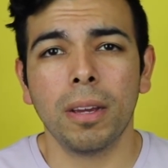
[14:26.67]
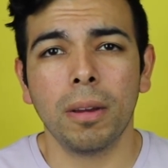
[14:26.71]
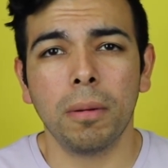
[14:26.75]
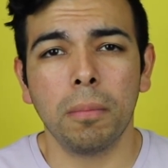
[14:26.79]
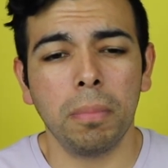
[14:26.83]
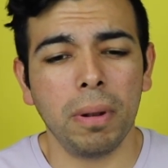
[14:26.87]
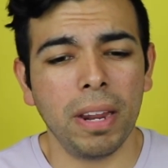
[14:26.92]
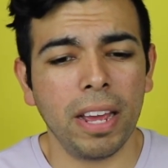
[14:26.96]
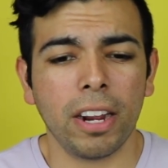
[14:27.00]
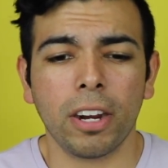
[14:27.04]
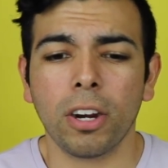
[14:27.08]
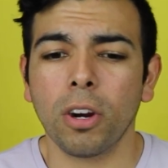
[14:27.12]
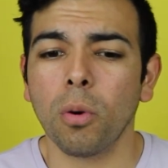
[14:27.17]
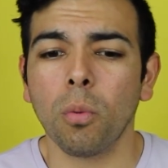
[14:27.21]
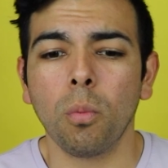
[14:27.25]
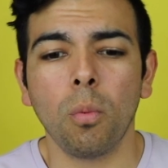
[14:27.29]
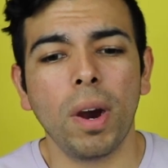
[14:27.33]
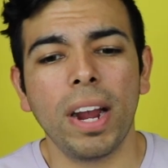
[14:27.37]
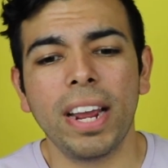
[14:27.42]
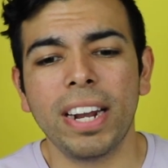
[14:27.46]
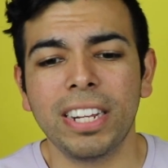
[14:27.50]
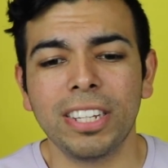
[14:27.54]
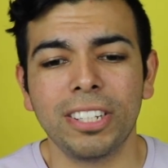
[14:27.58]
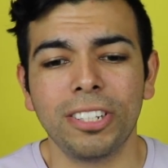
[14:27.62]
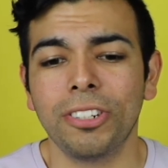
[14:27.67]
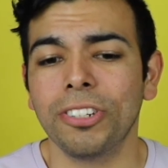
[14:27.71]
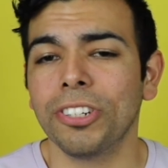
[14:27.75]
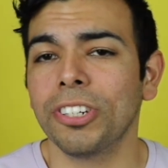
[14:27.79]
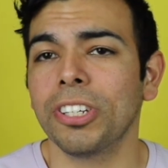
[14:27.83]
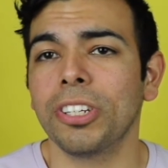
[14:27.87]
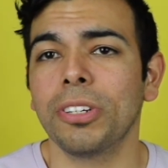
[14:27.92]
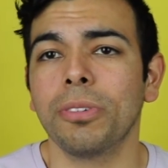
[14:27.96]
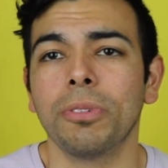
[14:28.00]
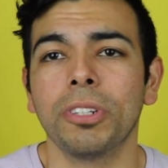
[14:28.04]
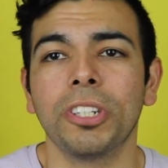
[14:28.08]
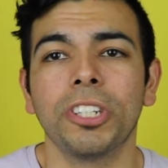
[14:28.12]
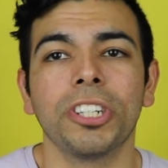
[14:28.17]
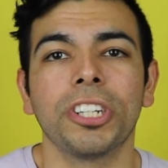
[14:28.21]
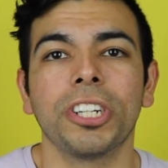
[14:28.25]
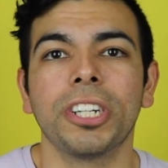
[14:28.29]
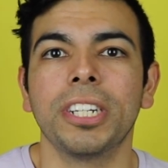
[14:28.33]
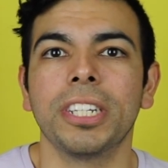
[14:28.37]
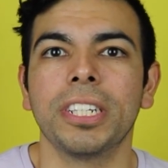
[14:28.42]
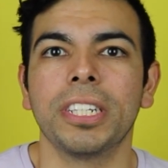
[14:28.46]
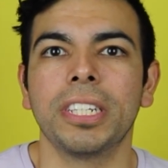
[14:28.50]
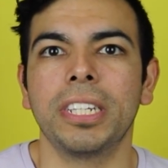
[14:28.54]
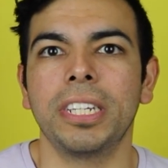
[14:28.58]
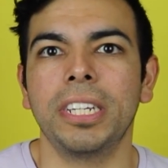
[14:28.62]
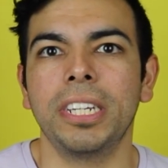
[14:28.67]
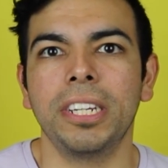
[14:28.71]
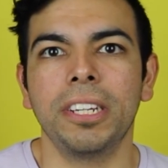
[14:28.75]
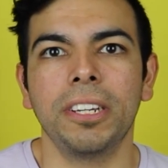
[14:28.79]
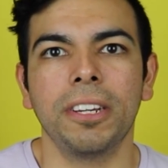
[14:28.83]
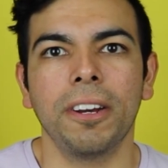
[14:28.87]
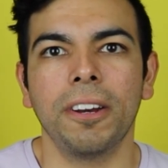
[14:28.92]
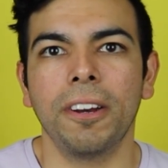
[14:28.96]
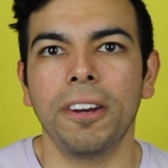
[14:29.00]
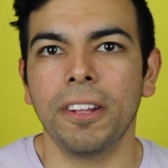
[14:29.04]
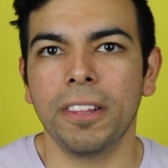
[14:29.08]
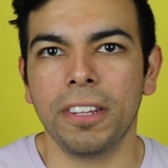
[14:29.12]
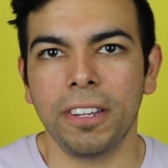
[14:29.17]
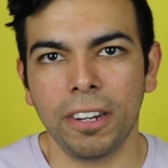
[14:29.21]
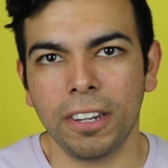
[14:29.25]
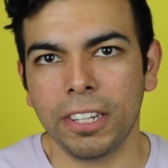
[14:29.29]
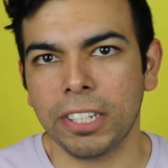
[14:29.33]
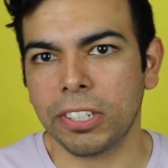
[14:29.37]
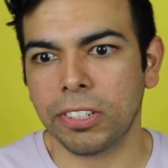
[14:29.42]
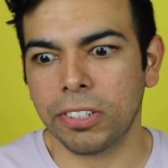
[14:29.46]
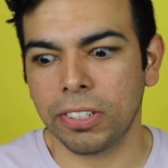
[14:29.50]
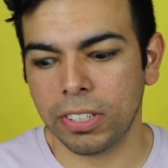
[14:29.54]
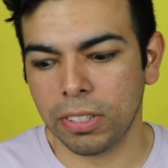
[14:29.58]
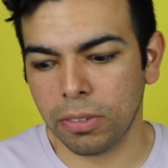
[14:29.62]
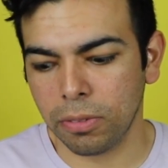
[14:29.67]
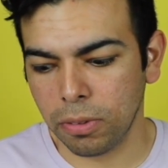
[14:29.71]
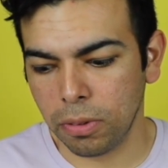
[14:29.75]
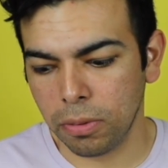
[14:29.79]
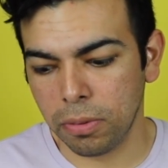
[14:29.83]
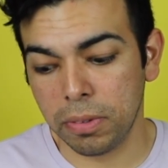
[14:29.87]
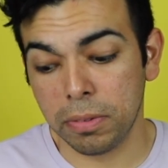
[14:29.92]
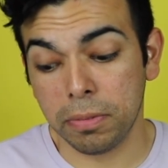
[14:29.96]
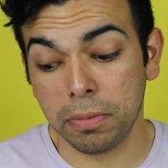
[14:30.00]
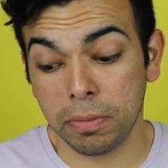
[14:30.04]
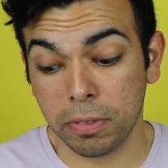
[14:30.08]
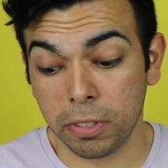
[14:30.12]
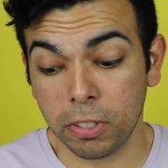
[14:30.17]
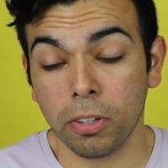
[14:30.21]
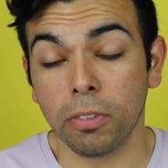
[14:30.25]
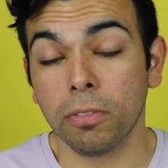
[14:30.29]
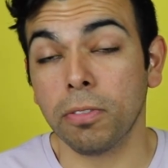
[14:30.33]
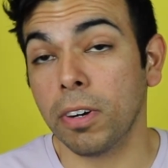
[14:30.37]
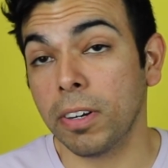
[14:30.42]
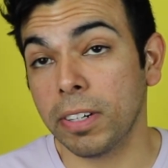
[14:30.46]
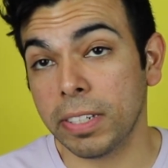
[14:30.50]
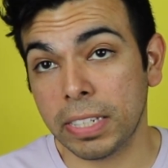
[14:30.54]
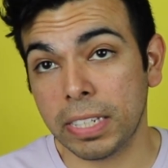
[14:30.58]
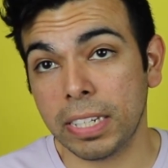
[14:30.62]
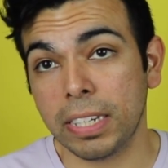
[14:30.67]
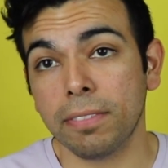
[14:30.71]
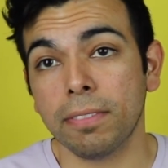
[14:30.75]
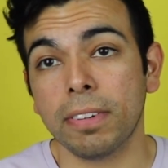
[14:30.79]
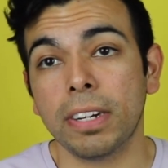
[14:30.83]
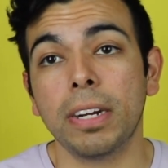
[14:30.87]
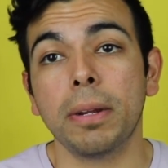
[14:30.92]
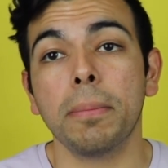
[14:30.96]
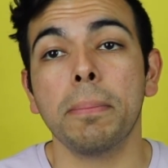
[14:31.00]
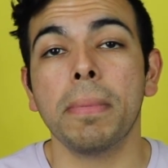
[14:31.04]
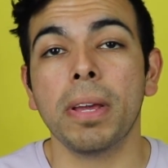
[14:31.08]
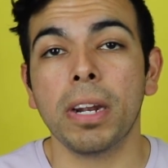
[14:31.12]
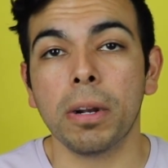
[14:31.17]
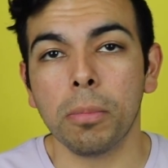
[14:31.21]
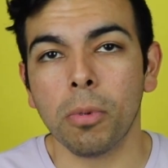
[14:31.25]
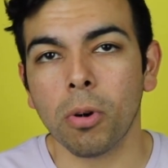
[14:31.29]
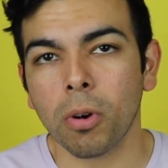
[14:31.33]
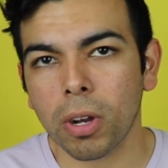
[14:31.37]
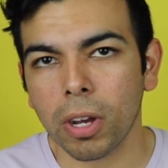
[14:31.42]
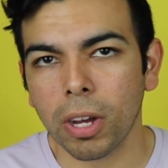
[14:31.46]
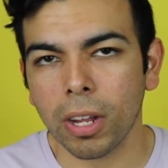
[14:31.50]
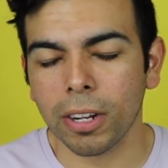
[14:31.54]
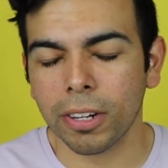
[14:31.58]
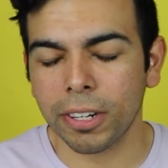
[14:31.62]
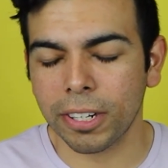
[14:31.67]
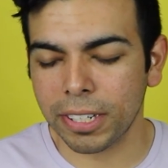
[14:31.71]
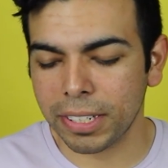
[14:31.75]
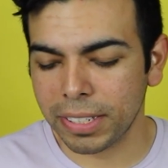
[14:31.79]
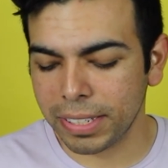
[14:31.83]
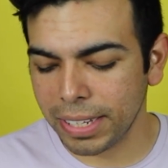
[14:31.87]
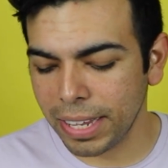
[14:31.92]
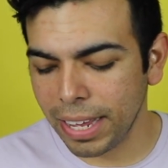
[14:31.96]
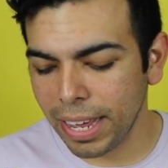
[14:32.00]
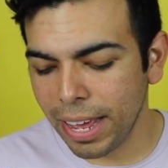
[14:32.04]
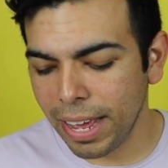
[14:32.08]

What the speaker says: black or white is usually what you're gonna see on the Oscars, and what we've so far seen, very minimal colors.